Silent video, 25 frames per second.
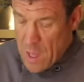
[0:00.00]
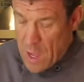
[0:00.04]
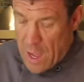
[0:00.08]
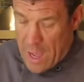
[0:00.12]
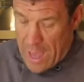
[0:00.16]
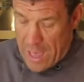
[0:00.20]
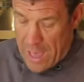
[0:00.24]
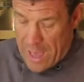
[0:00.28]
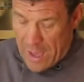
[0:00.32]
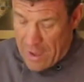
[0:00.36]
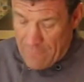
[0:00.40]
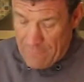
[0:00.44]

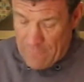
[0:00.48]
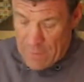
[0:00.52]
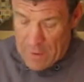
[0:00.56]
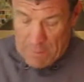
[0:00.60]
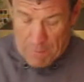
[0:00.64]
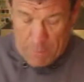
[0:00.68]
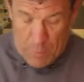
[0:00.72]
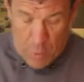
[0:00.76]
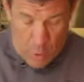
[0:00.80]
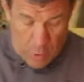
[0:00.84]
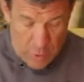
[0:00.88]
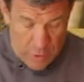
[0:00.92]
I have
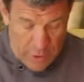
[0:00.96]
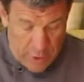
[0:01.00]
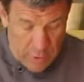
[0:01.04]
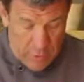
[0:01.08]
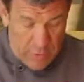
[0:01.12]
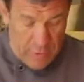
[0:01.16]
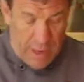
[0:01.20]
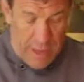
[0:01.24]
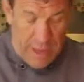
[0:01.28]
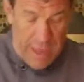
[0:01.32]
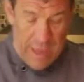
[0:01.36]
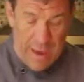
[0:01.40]
a bowl
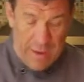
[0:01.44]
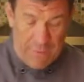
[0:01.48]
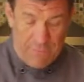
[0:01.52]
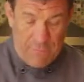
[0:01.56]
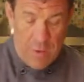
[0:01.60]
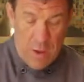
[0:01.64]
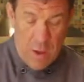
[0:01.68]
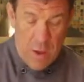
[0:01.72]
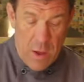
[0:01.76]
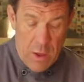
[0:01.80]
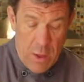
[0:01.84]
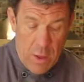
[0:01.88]
here and I
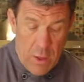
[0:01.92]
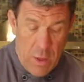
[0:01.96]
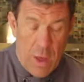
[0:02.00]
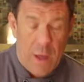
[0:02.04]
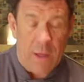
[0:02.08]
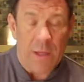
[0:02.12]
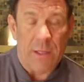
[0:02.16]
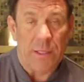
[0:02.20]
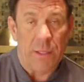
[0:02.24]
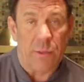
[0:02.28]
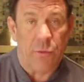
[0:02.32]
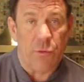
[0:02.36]
have
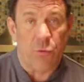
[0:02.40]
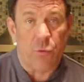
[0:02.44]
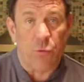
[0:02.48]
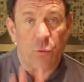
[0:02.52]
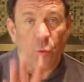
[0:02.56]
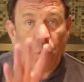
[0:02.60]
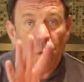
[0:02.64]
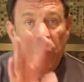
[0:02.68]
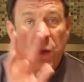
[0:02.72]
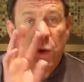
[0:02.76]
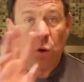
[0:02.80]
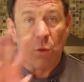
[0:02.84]

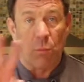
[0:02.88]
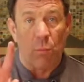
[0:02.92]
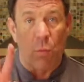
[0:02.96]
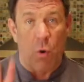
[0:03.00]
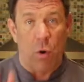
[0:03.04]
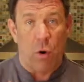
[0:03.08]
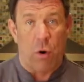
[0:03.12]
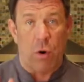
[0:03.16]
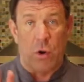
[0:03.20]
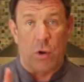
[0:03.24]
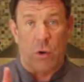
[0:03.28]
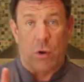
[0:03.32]
3 or
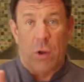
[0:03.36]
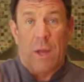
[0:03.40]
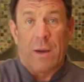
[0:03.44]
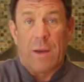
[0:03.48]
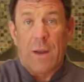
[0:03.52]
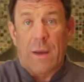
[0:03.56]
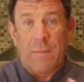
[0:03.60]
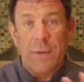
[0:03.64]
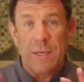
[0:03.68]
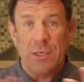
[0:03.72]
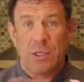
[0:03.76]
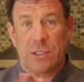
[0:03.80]
more, and
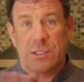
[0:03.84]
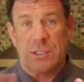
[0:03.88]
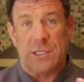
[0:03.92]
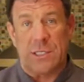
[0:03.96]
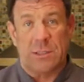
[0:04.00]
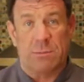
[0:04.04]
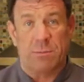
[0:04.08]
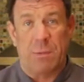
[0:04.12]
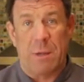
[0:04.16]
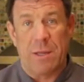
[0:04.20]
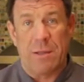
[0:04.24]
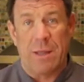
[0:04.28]
let me just
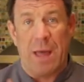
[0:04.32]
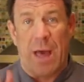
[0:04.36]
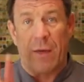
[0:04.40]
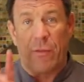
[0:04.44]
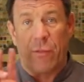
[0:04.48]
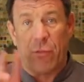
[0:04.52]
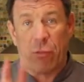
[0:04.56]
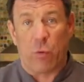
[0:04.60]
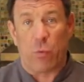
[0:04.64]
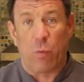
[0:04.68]
explain that,